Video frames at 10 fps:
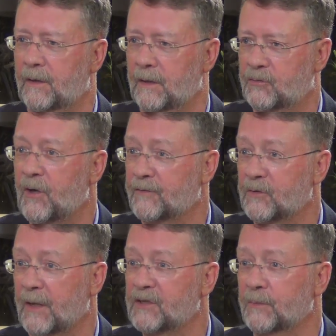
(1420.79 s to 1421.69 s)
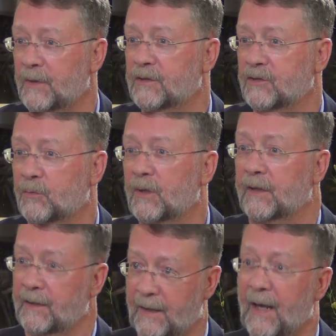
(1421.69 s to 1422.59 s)
the transformation business,
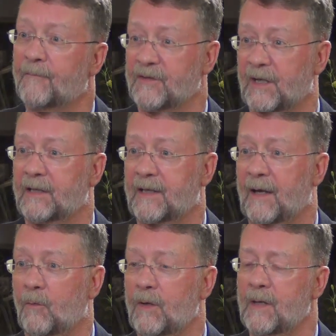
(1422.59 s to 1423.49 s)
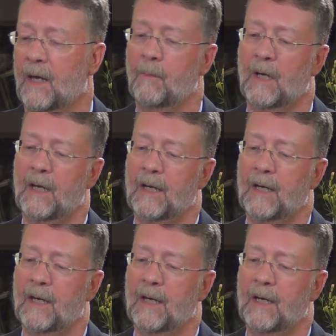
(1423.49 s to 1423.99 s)
really, and I emphasize that with them,